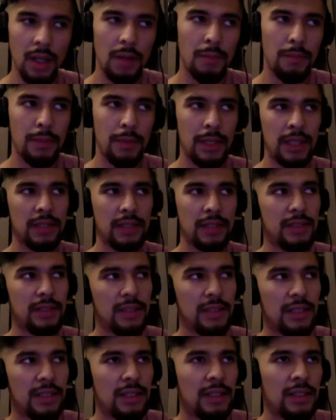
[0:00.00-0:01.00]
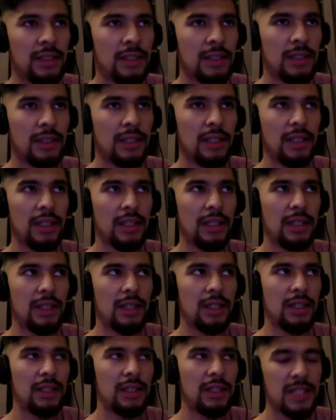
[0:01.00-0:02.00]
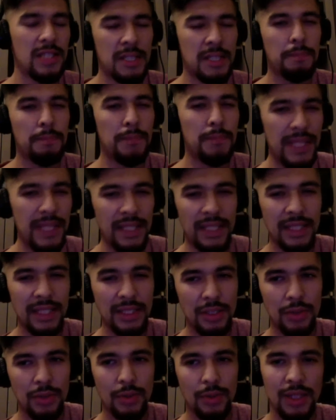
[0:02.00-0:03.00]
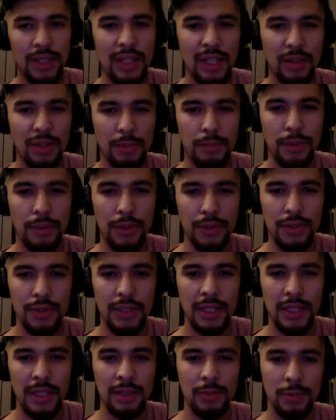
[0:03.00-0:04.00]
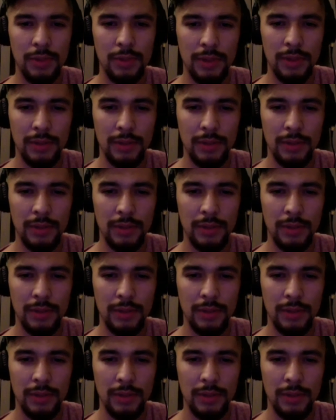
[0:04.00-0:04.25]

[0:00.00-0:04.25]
But speaking to another person